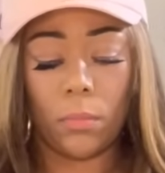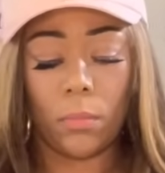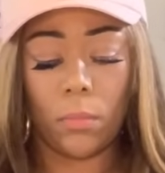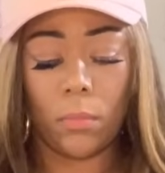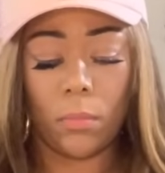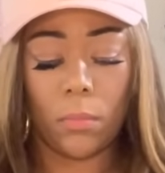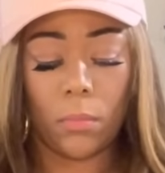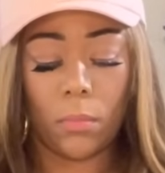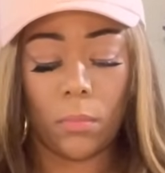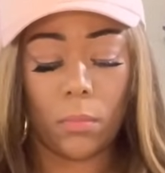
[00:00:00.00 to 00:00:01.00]

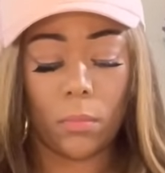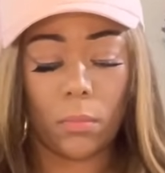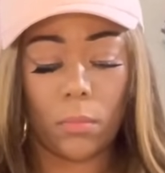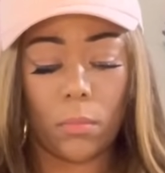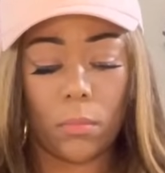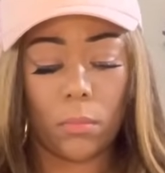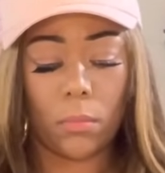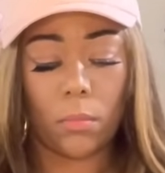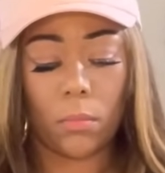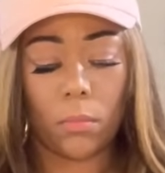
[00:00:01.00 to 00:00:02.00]

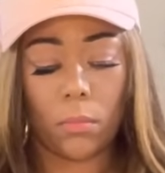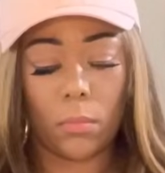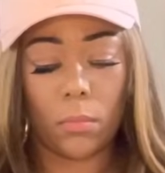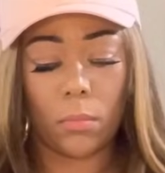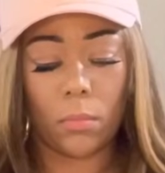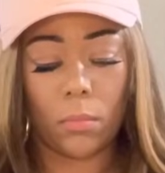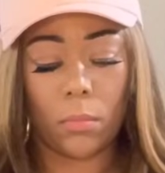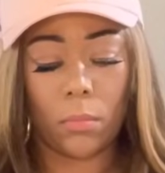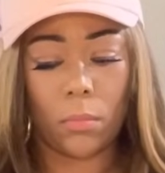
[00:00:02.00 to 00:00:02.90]
No one is speaking in this clip.